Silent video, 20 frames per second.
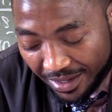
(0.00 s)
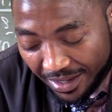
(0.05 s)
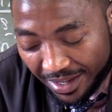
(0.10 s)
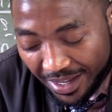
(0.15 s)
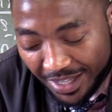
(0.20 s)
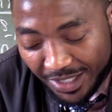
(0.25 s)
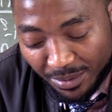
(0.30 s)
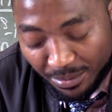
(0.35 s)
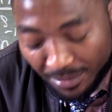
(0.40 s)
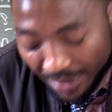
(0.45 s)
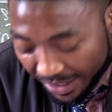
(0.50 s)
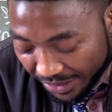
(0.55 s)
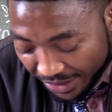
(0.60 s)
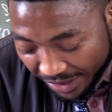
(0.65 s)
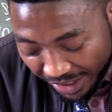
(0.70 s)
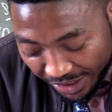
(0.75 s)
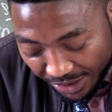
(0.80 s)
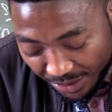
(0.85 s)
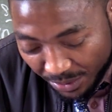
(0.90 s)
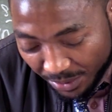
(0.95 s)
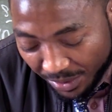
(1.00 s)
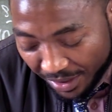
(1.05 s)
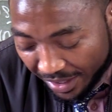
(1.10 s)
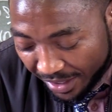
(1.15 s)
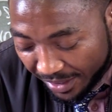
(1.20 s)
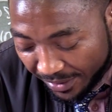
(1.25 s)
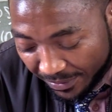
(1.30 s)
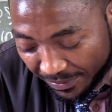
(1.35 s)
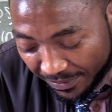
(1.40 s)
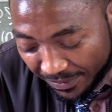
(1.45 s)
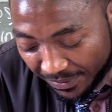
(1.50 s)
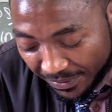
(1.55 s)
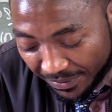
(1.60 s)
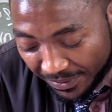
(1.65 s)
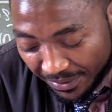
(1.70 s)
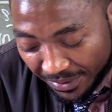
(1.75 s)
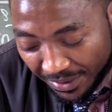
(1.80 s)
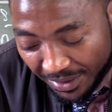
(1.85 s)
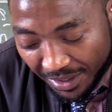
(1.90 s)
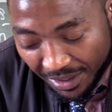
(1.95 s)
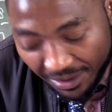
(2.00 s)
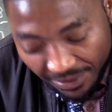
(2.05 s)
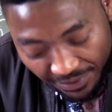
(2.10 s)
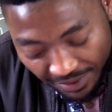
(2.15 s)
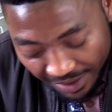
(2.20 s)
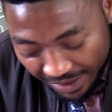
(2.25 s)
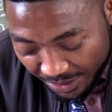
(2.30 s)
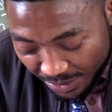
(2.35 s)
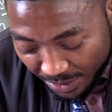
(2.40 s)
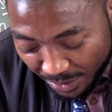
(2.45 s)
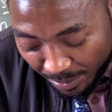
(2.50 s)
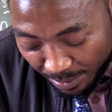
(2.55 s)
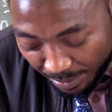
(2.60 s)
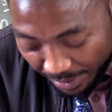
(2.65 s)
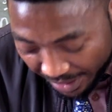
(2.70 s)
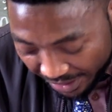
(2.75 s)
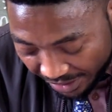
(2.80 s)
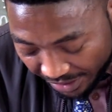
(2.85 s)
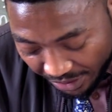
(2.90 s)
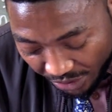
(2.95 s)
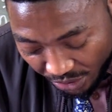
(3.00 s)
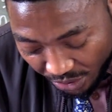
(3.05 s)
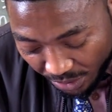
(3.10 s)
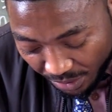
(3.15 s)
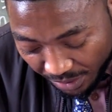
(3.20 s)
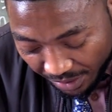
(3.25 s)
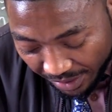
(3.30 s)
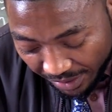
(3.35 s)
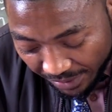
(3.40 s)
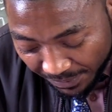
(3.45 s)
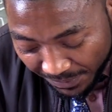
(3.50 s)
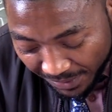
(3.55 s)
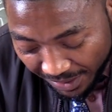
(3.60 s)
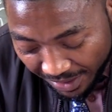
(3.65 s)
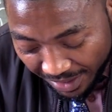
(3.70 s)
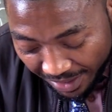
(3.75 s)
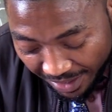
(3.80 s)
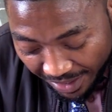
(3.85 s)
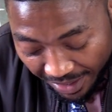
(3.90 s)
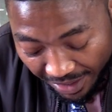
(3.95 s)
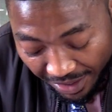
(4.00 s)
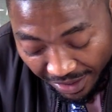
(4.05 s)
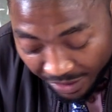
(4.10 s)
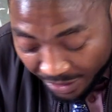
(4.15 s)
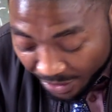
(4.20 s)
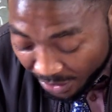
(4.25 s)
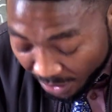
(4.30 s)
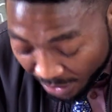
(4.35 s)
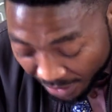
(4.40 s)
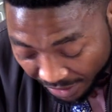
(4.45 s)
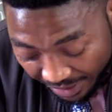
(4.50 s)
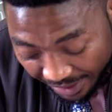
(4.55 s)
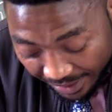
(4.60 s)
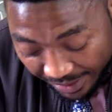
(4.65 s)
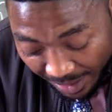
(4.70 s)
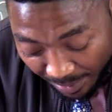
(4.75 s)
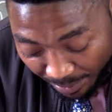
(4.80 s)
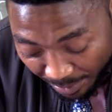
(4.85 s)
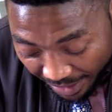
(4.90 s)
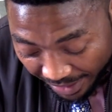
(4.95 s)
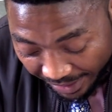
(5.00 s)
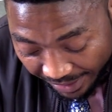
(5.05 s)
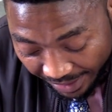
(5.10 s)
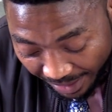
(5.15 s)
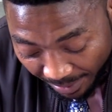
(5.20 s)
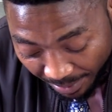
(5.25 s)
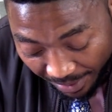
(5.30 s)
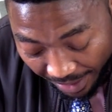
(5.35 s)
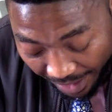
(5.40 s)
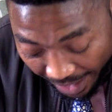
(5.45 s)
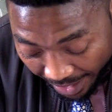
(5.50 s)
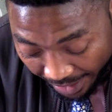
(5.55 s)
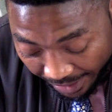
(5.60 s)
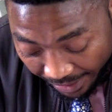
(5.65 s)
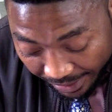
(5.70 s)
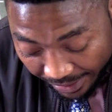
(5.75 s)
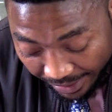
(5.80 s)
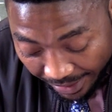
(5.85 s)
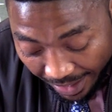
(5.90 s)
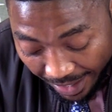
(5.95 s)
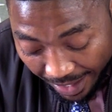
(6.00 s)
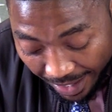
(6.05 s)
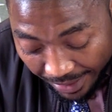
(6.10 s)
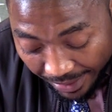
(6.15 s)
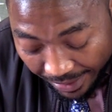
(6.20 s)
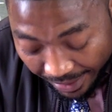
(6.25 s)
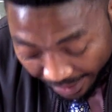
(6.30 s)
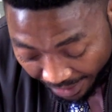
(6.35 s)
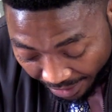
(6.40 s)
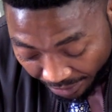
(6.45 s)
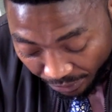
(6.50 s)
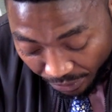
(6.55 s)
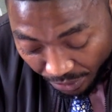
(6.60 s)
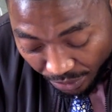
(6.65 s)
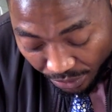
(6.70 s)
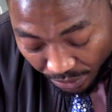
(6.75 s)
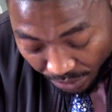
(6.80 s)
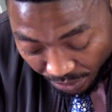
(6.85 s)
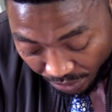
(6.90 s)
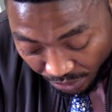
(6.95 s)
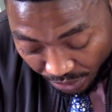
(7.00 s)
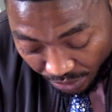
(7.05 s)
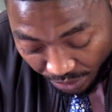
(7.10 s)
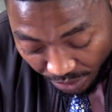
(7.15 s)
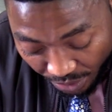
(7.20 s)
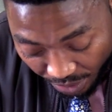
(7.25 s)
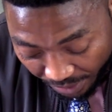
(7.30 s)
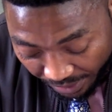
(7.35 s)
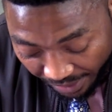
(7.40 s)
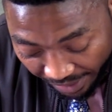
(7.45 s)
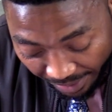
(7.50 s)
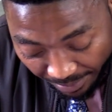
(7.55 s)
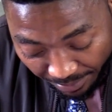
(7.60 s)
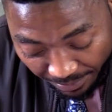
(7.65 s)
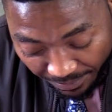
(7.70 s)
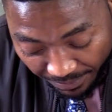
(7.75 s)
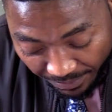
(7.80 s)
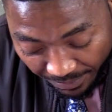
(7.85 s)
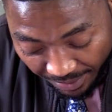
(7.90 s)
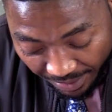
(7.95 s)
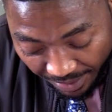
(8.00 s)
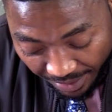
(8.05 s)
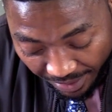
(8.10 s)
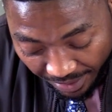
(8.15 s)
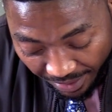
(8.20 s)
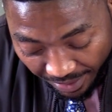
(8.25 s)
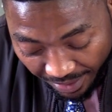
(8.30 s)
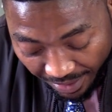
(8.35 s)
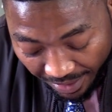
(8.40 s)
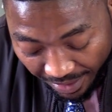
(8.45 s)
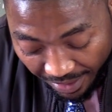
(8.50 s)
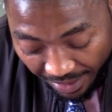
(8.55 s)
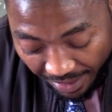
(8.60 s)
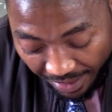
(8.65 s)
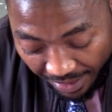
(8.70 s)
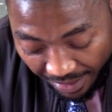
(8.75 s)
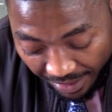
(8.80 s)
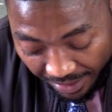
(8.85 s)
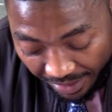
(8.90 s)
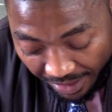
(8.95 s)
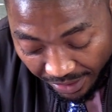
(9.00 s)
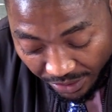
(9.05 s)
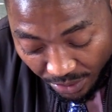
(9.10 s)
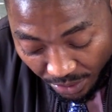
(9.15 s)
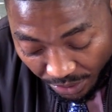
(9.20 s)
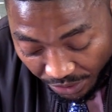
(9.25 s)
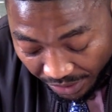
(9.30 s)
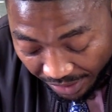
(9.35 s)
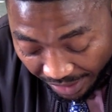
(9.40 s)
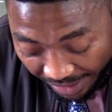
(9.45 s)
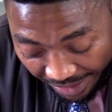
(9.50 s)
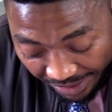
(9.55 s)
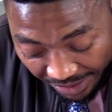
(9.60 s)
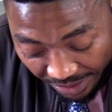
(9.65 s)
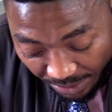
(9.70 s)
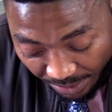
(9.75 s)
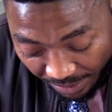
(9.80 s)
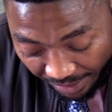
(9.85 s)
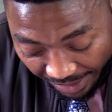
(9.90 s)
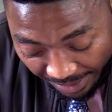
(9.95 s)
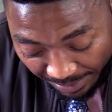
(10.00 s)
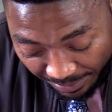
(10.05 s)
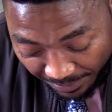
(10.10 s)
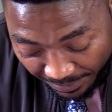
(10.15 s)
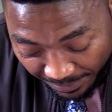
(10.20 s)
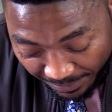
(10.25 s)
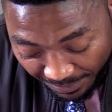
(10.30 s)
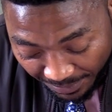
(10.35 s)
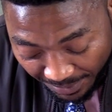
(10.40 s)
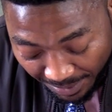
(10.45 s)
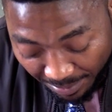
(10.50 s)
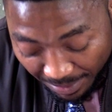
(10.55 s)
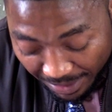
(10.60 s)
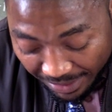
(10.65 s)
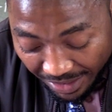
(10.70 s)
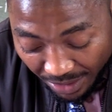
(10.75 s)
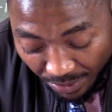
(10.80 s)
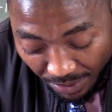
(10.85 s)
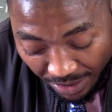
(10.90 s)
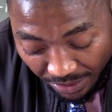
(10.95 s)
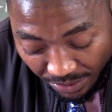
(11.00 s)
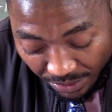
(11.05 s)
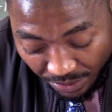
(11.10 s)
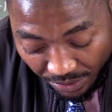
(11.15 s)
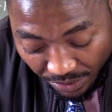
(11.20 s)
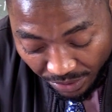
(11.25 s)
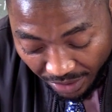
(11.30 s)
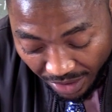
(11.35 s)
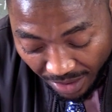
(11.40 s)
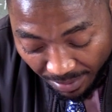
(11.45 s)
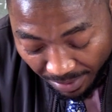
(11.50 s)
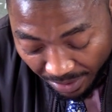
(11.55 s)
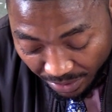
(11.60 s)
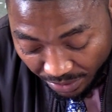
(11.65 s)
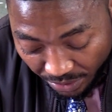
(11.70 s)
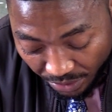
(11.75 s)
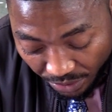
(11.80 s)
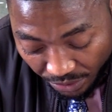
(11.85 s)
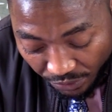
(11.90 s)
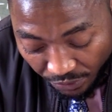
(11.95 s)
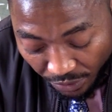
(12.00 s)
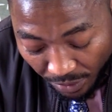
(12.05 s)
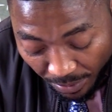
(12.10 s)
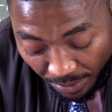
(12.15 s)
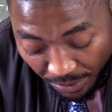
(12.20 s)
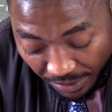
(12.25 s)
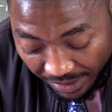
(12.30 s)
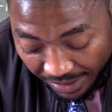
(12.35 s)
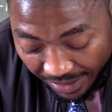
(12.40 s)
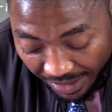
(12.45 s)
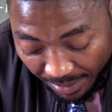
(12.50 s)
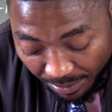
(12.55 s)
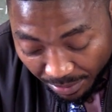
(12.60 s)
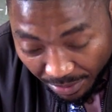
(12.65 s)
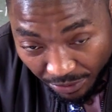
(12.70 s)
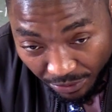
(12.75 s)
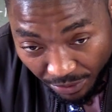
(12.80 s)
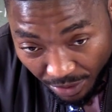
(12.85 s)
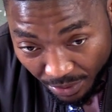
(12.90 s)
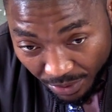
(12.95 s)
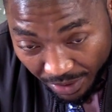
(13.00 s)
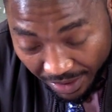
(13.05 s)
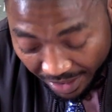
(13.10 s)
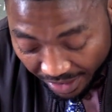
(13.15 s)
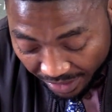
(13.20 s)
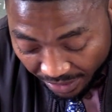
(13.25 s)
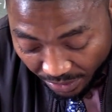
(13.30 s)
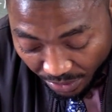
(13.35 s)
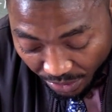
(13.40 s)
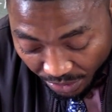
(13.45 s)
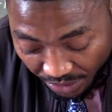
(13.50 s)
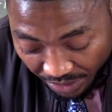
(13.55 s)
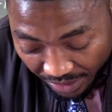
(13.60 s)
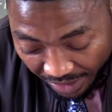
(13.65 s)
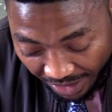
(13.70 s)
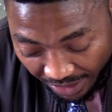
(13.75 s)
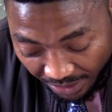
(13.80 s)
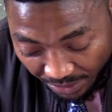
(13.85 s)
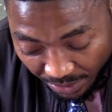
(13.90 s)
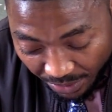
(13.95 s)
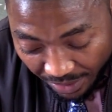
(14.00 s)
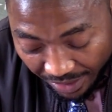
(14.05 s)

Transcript: as much as you can. Give it your best shot. Those step-by-step guides are there for you to know them. Let's go straight to them. But I want to talk about those 4 bullet 10 before we can go straight to